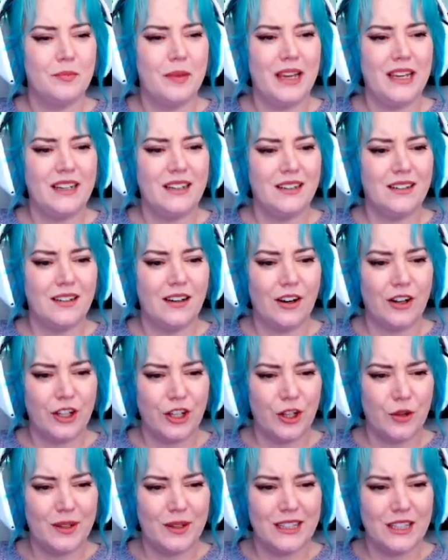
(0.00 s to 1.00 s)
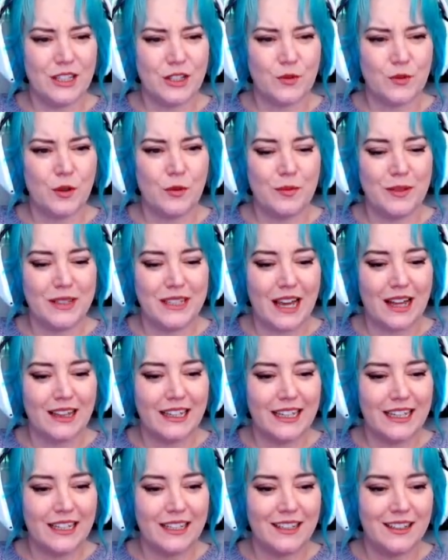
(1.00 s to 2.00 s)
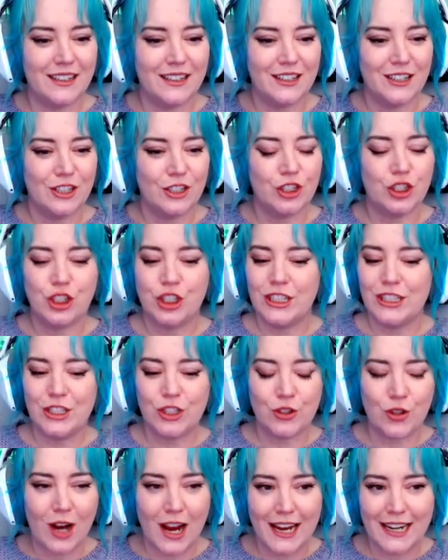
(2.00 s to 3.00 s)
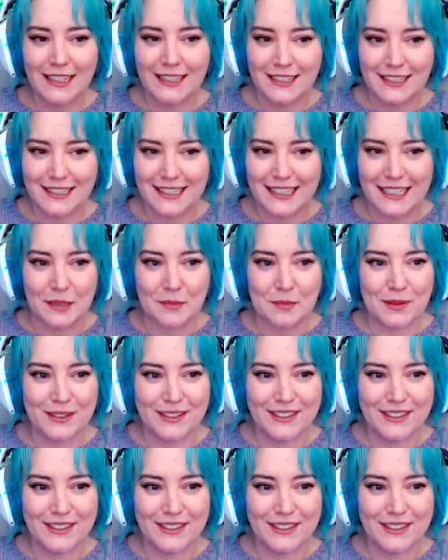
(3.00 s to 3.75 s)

Peyton, are you in this room yelling? She's trying to sleep.